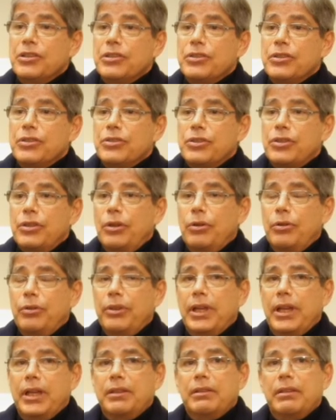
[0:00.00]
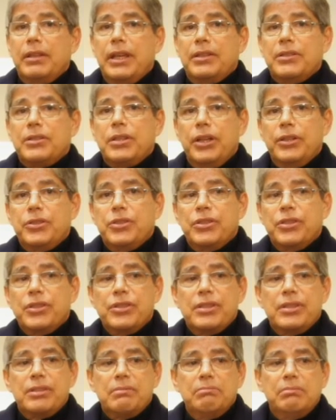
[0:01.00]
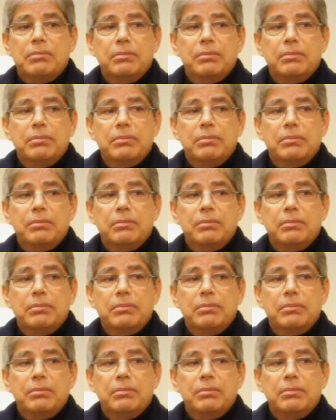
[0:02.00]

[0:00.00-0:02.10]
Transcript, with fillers: So that, that touches,